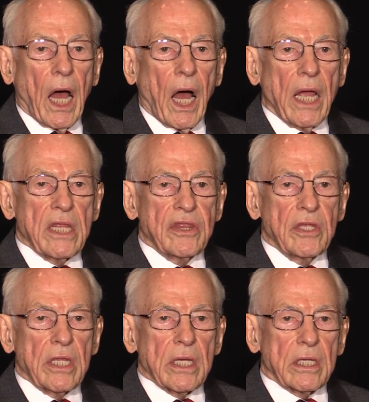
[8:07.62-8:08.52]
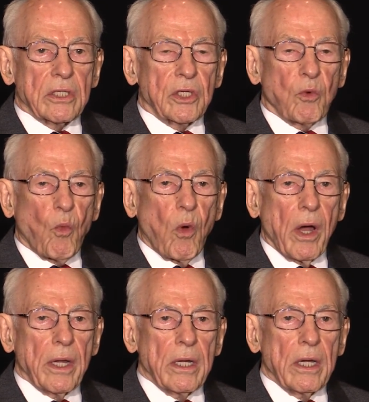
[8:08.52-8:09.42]
I think that
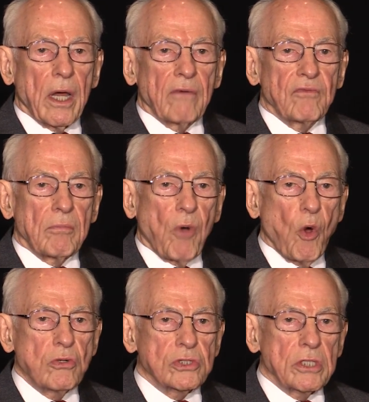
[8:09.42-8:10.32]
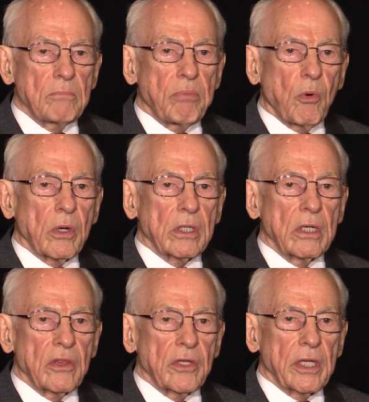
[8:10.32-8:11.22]
one of the most
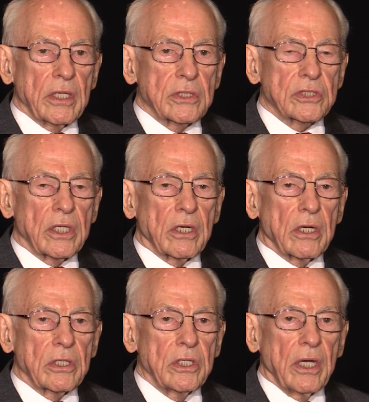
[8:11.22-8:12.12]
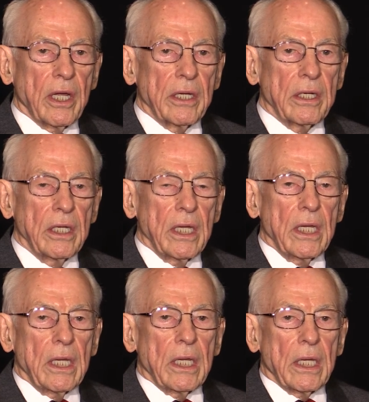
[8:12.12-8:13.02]
important things that are done
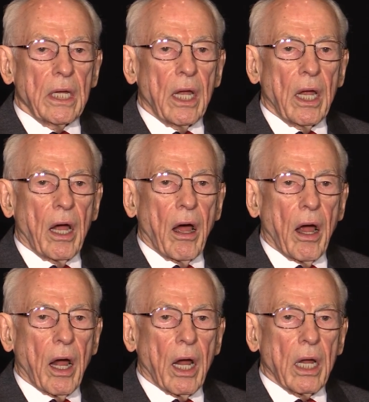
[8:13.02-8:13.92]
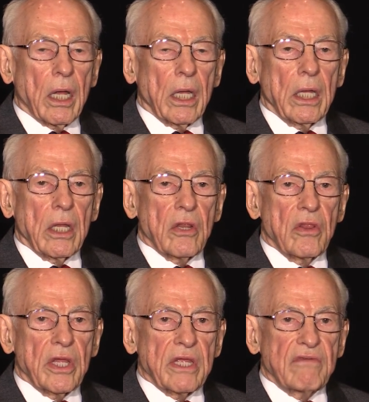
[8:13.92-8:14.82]
are
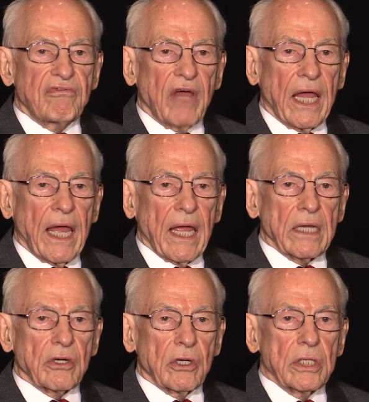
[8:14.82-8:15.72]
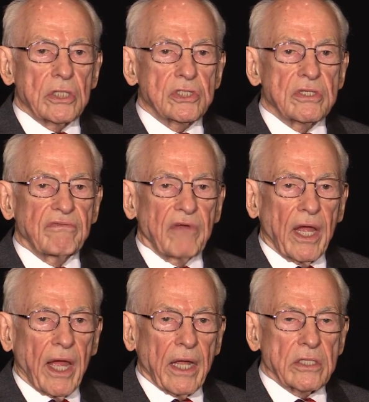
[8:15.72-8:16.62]
the fact, or is the
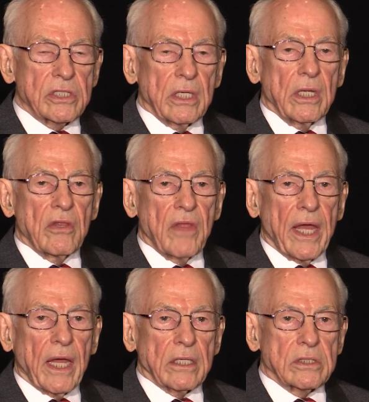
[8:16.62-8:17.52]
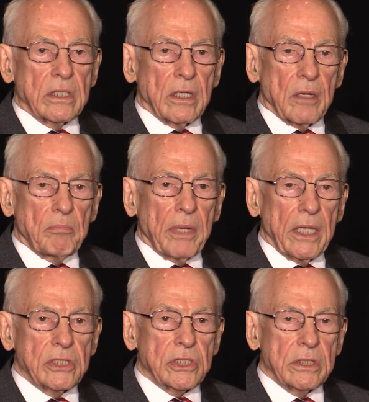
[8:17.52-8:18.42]
fact, that
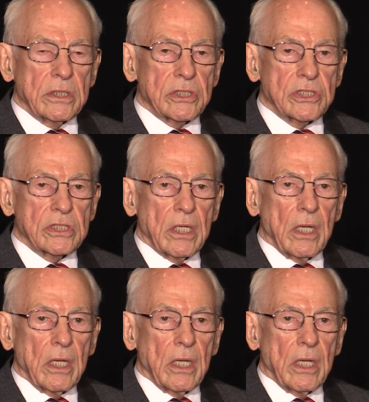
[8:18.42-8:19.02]
patients